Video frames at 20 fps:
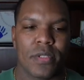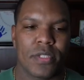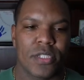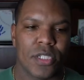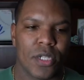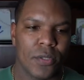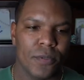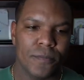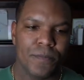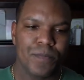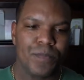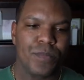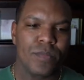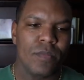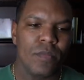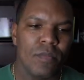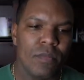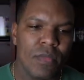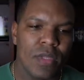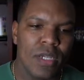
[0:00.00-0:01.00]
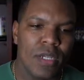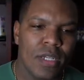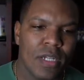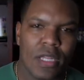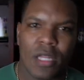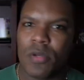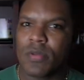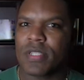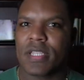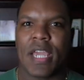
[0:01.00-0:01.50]
So
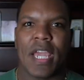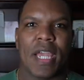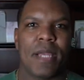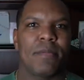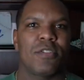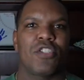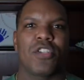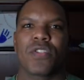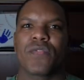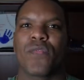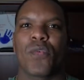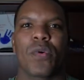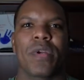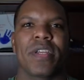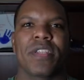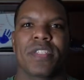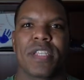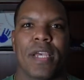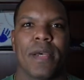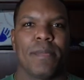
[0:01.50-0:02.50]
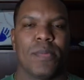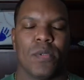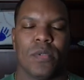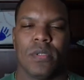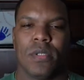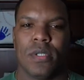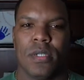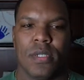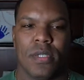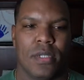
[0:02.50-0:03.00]
close games, just for an example,
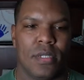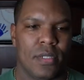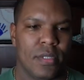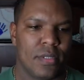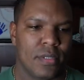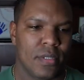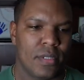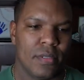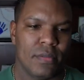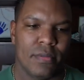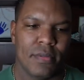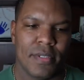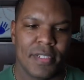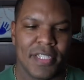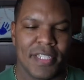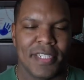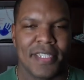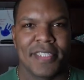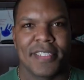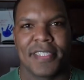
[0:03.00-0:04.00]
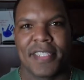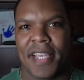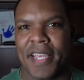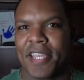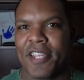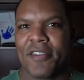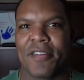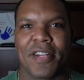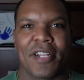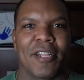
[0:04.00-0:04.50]
say
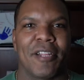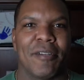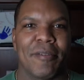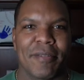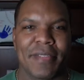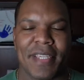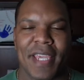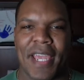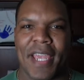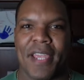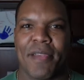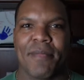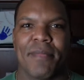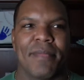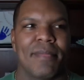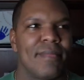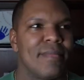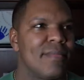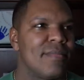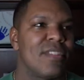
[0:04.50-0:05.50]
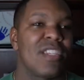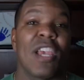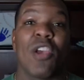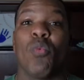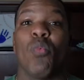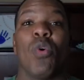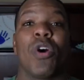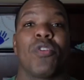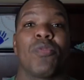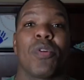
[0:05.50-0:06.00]
you're in a close game, say a
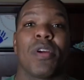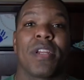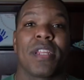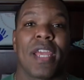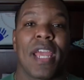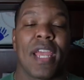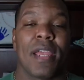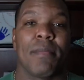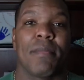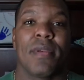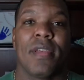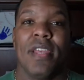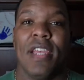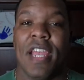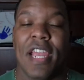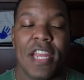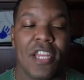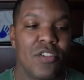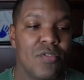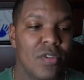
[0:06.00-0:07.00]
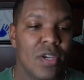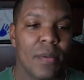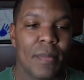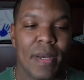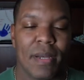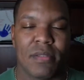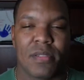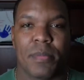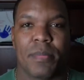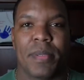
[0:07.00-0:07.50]
one-run game, and you come
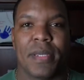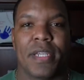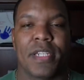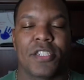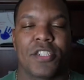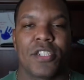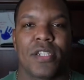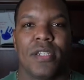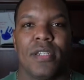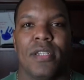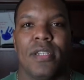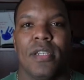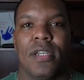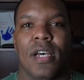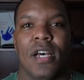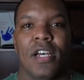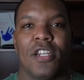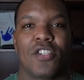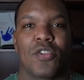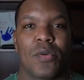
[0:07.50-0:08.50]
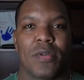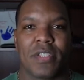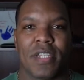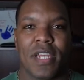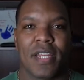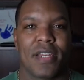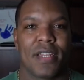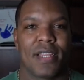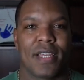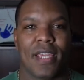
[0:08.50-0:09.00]
out to pitch towards the
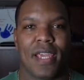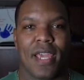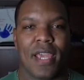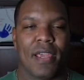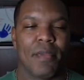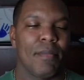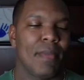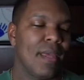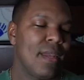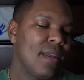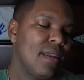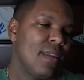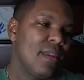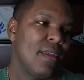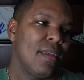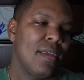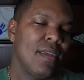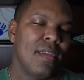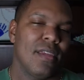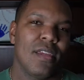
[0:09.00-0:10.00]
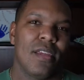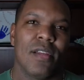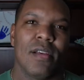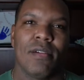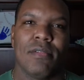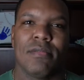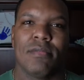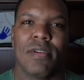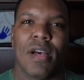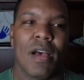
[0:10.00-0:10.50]
end of the game, and, you know,
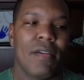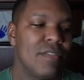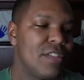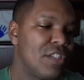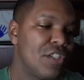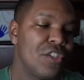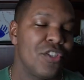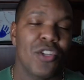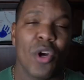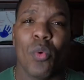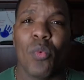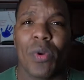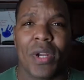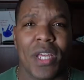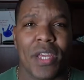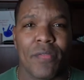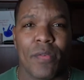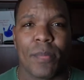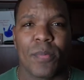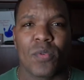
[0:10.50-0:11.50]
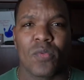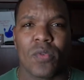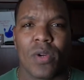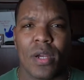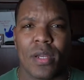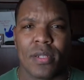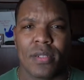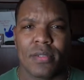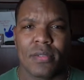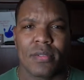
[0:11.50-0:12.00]
obviously you don't want to give up a run.